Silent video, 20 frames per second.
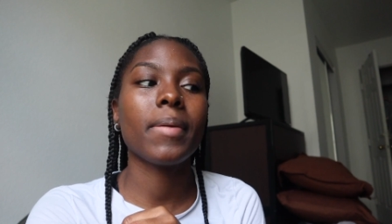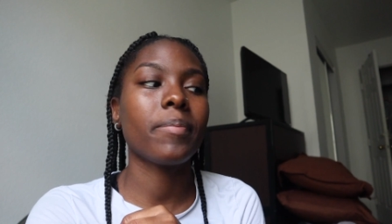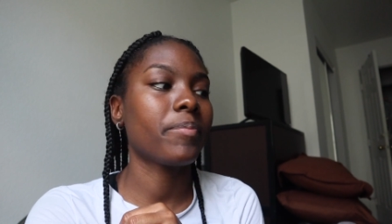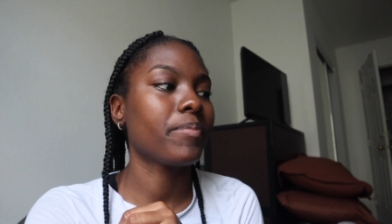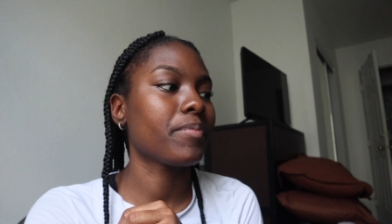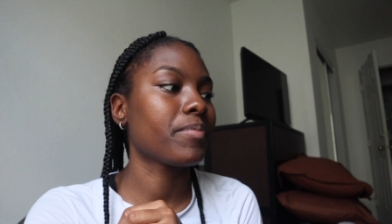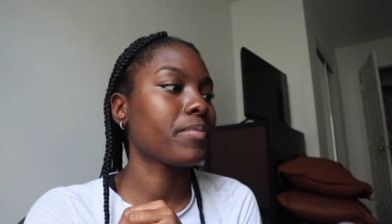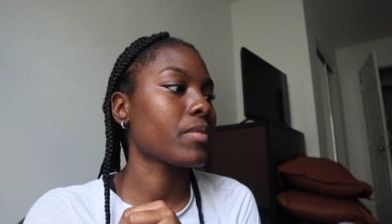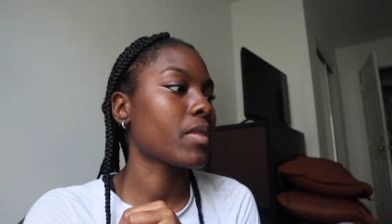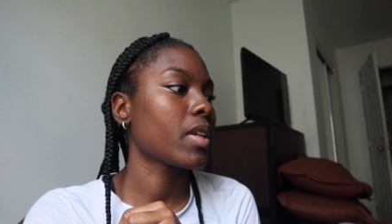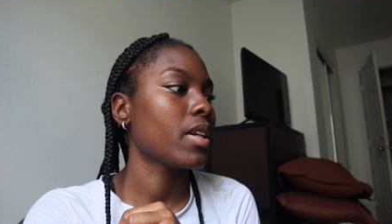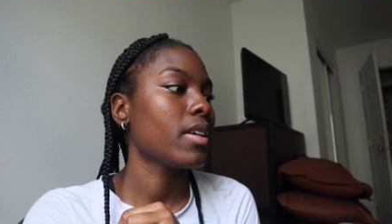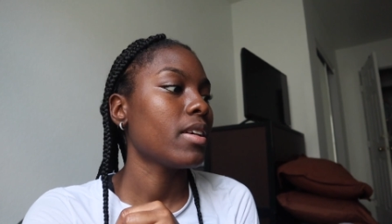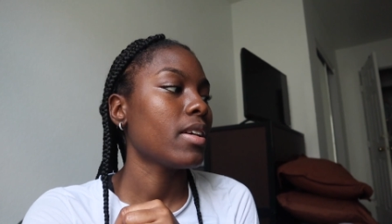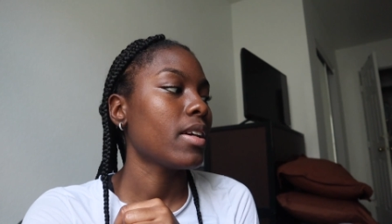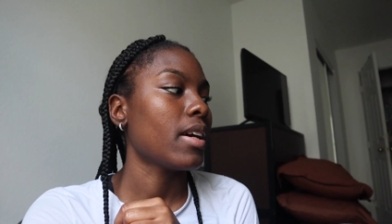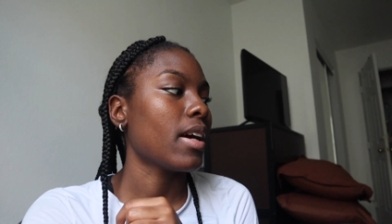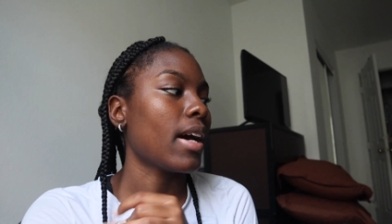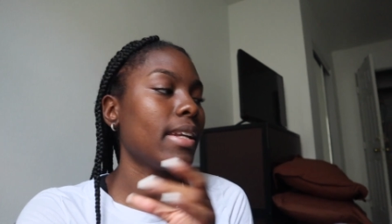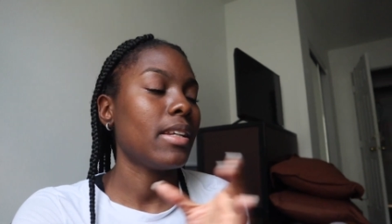
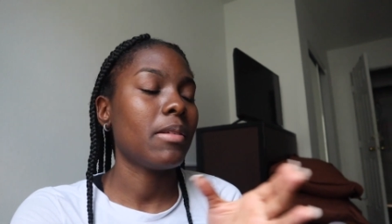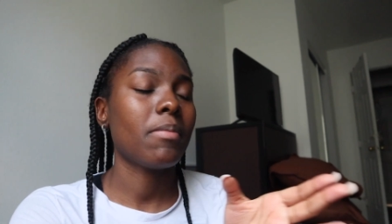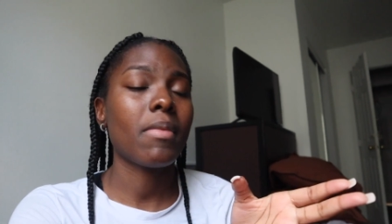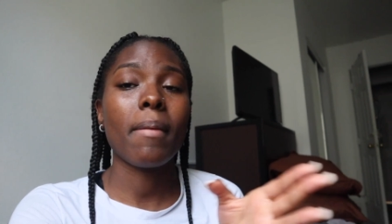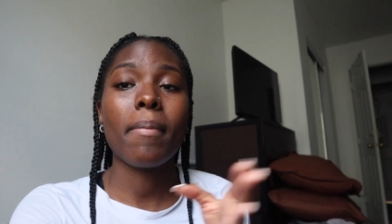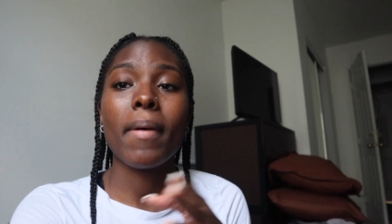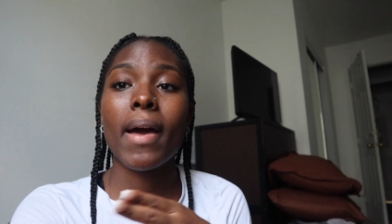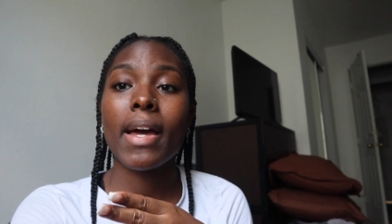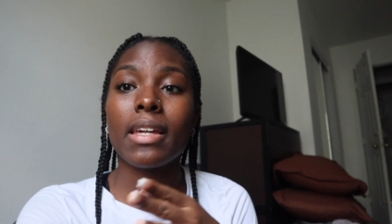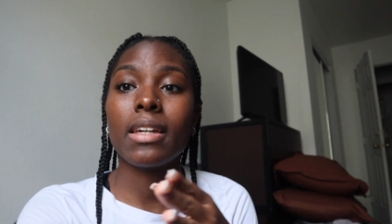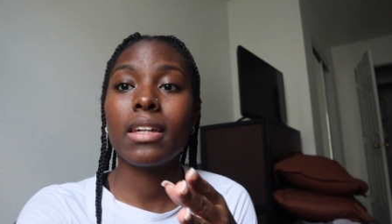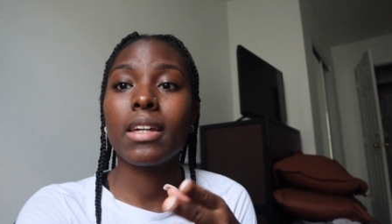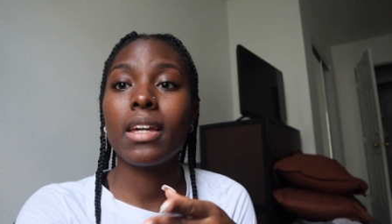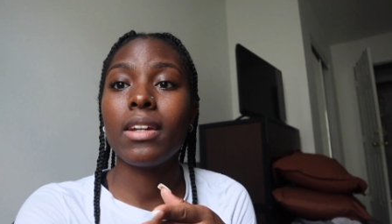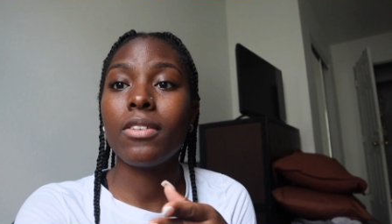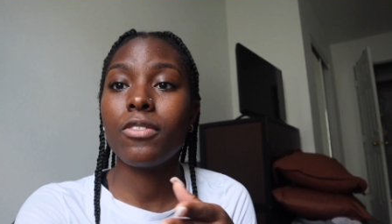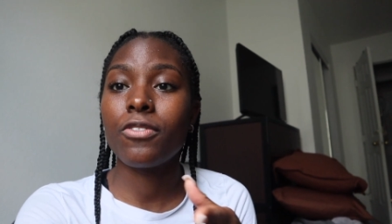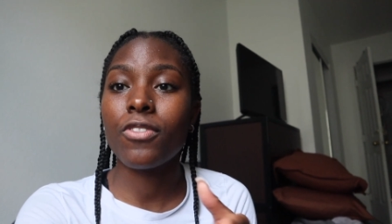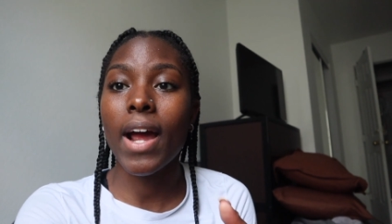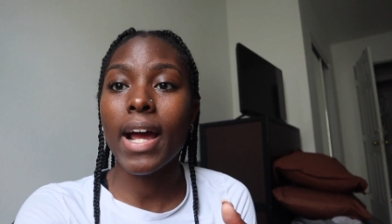I did my packing
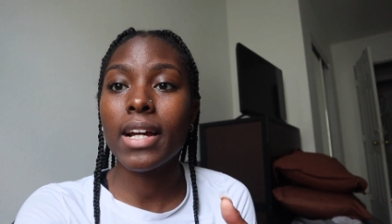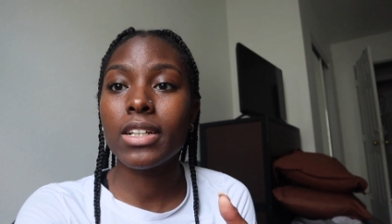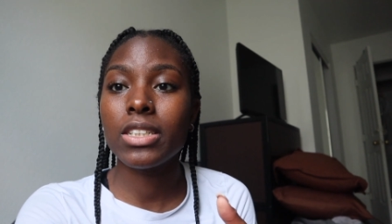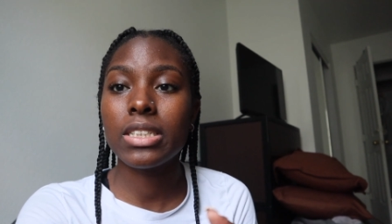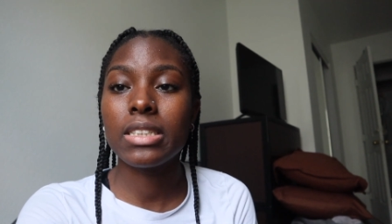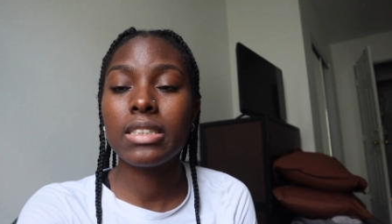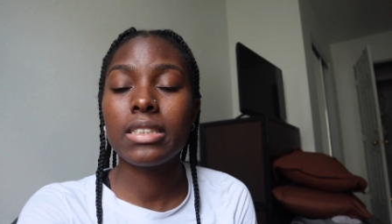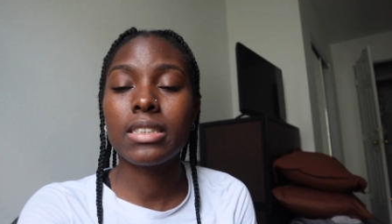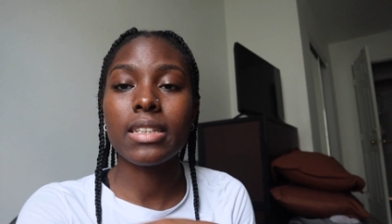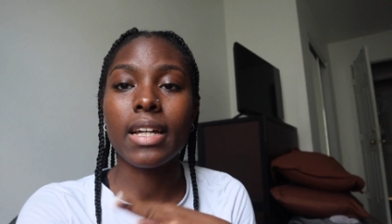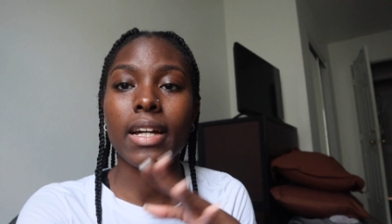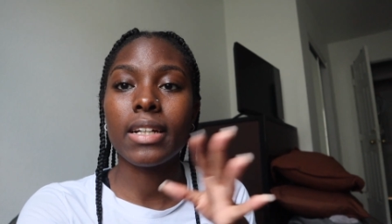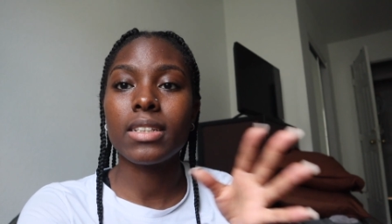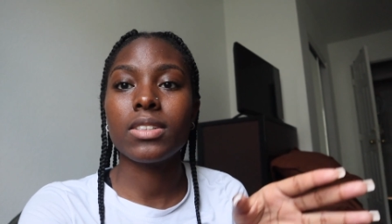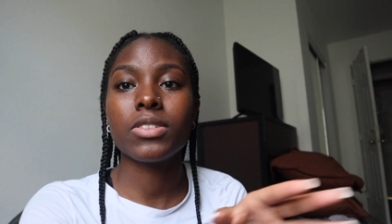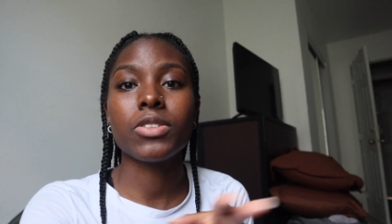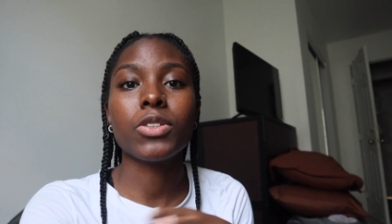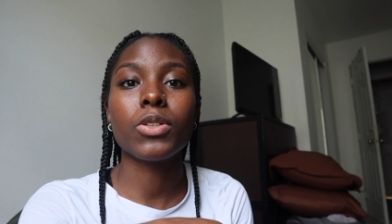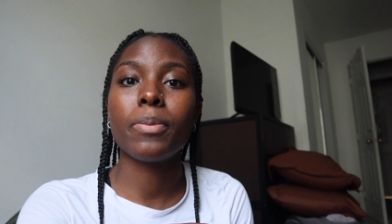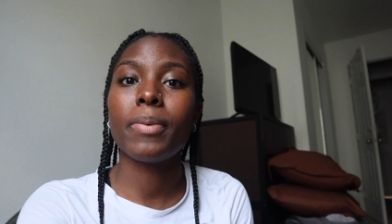in fractions, like I did
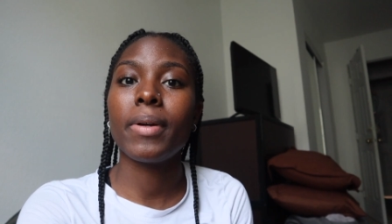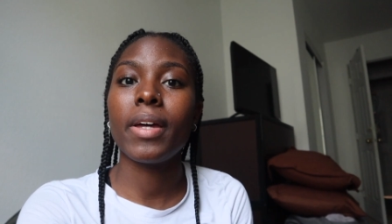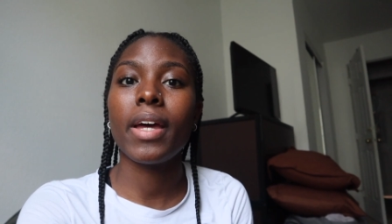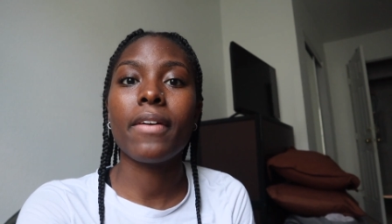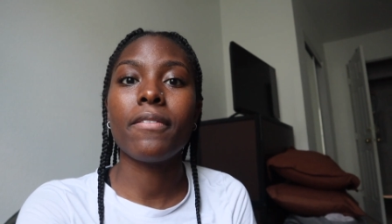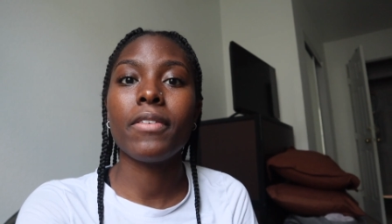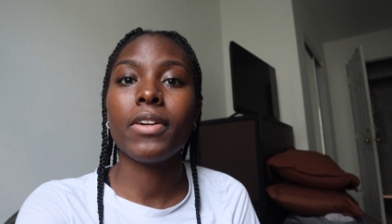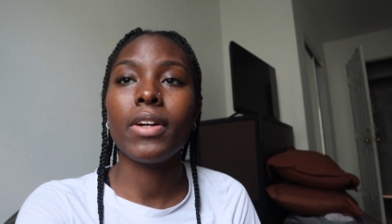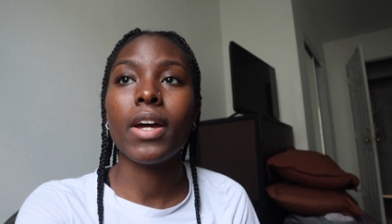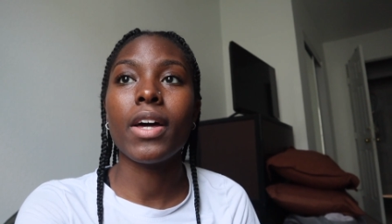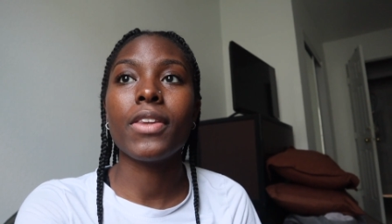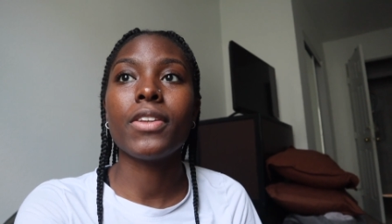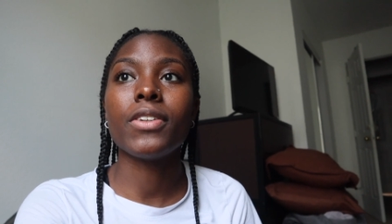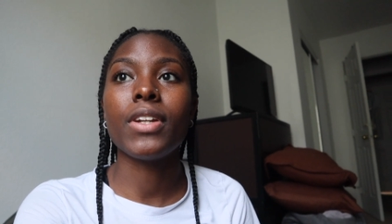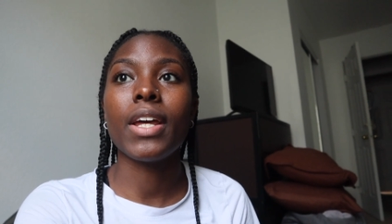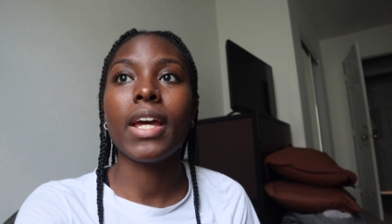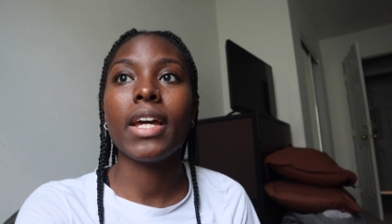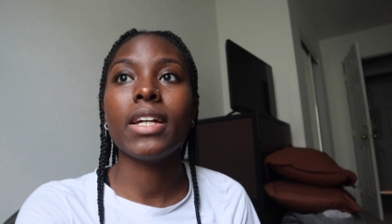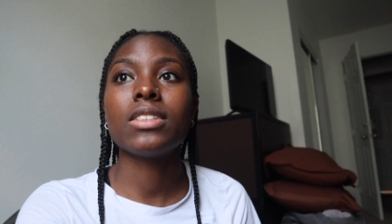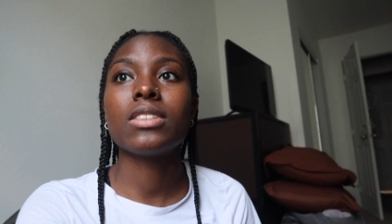a little bit every other
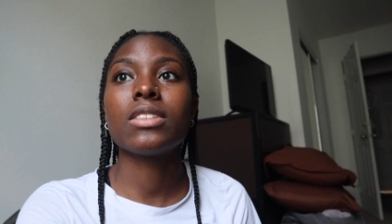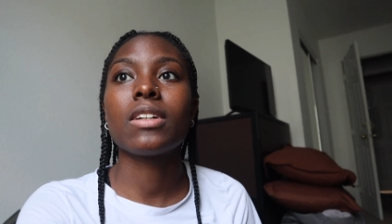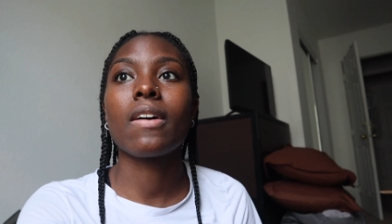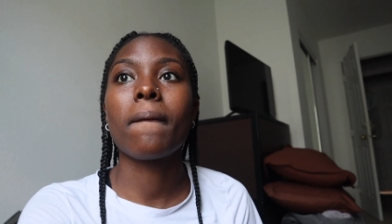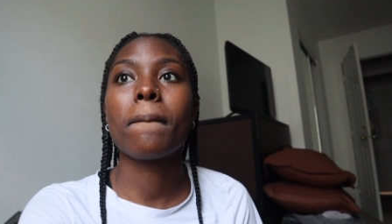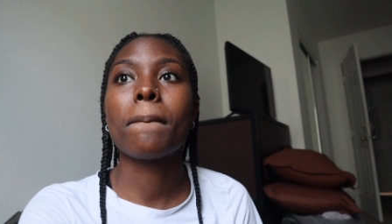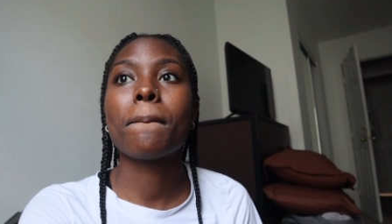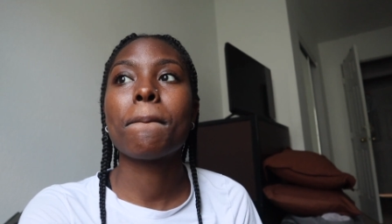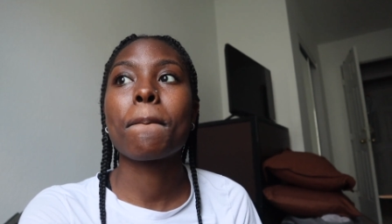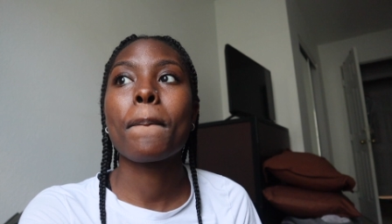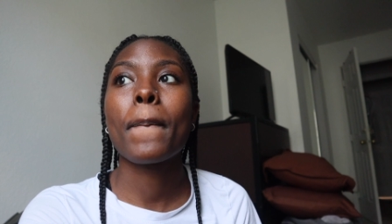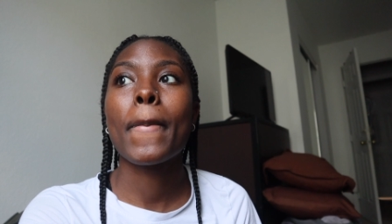day, so